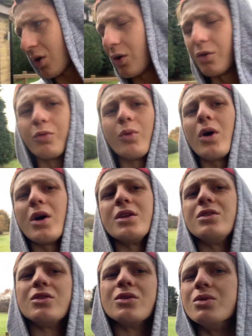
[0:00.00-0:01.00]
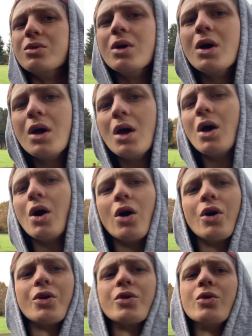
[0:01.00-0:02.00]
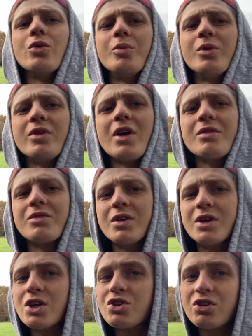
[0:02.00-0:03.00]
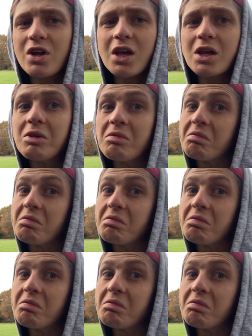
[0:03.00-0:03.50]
of what I do on a normal day of conditioning.